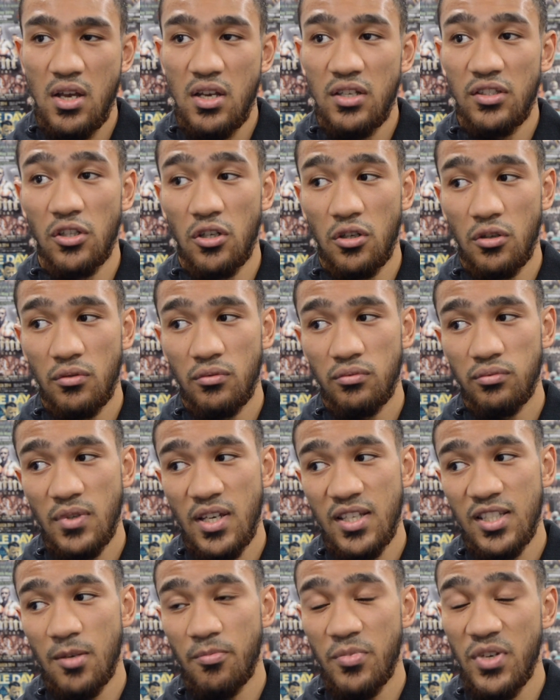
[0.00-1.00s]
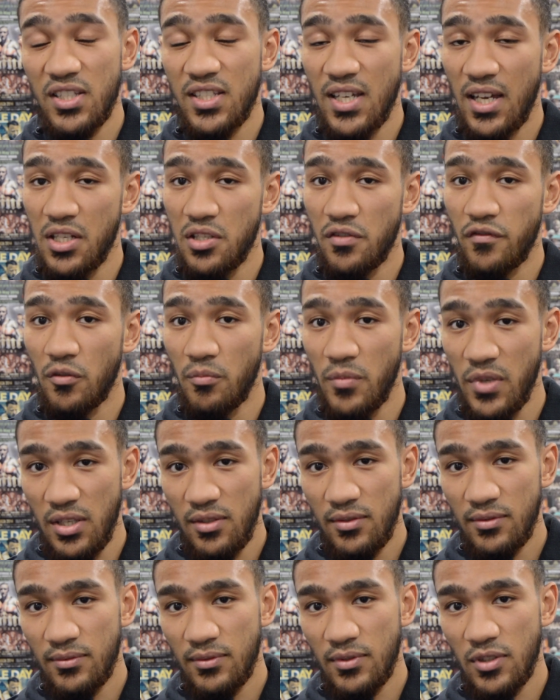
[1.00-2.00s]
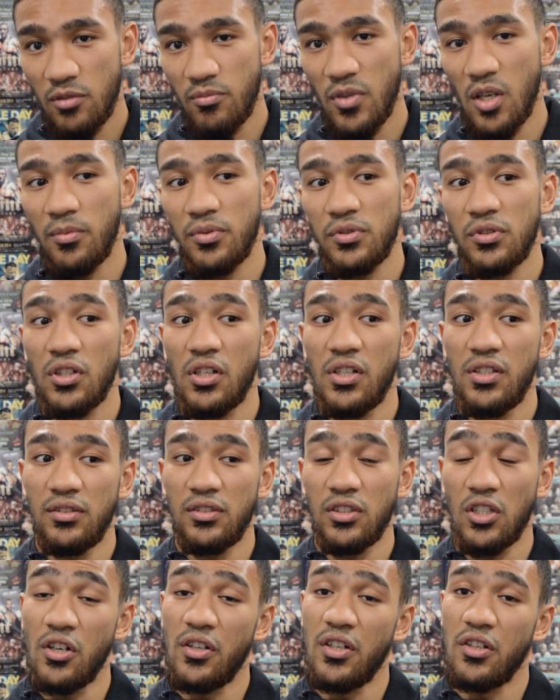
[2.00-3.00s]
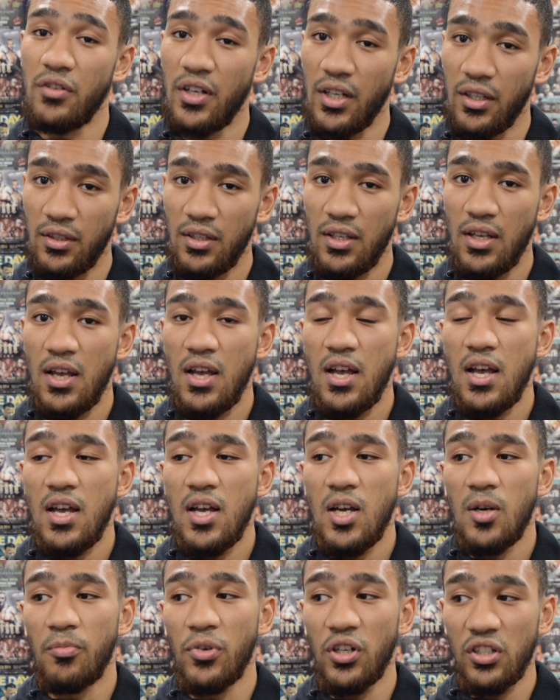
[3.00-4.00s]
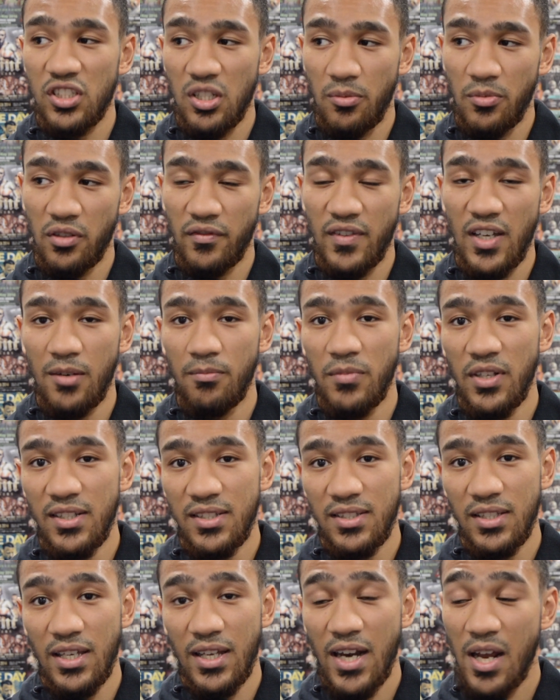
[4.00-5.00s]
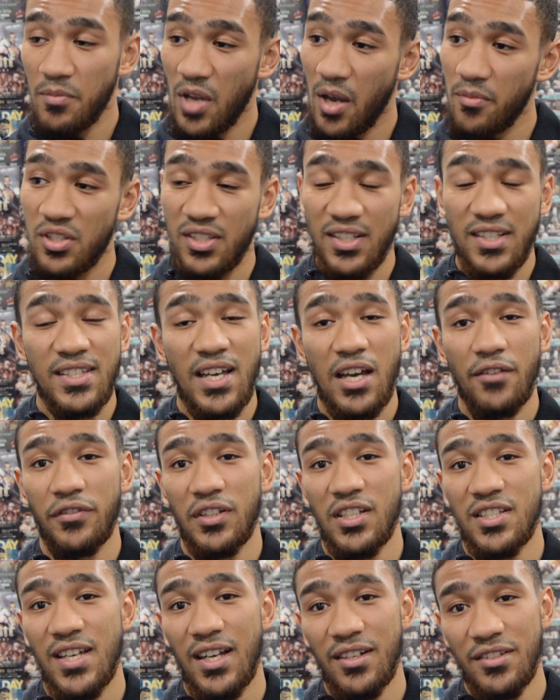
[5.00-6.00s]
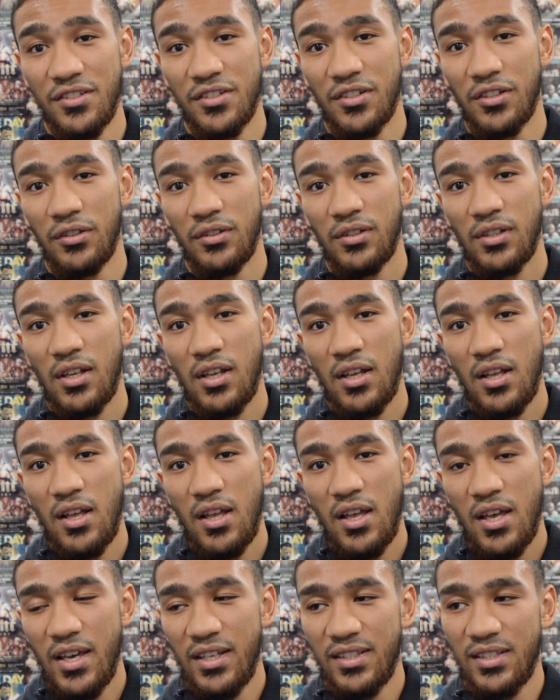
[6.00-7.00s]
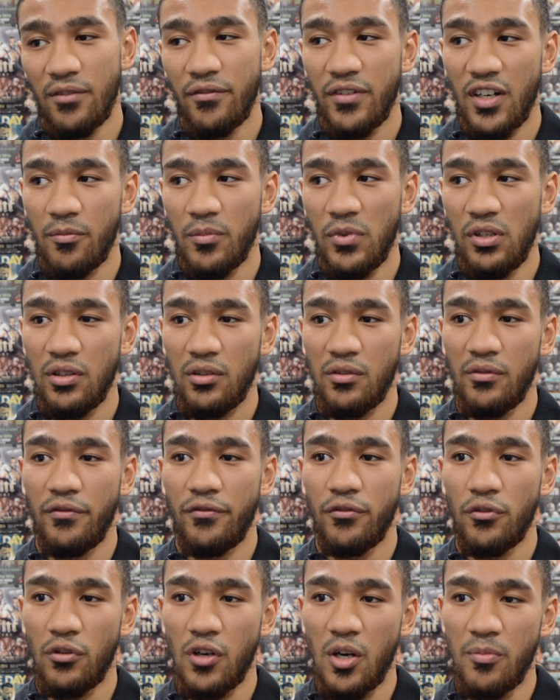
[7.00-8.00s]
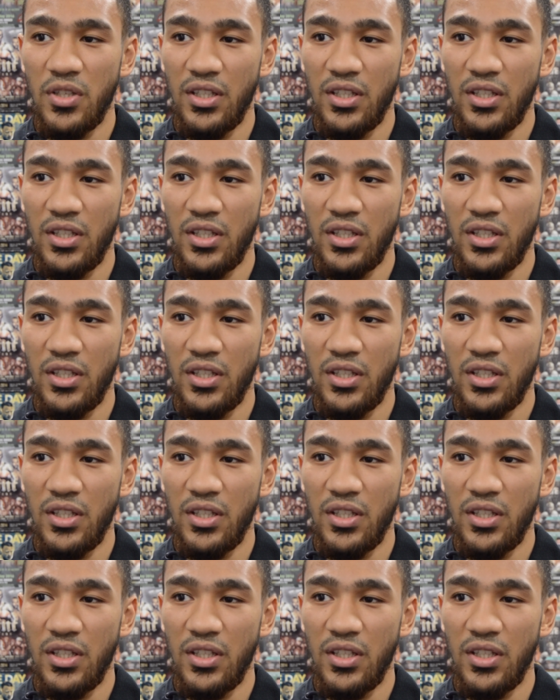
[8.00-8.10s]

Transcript: So it's a big challenge for me to be able to go in, to go in the ring, box someone of that ability, and I'm, I'm just excited for the challenge, you know. It's something I've been looking for.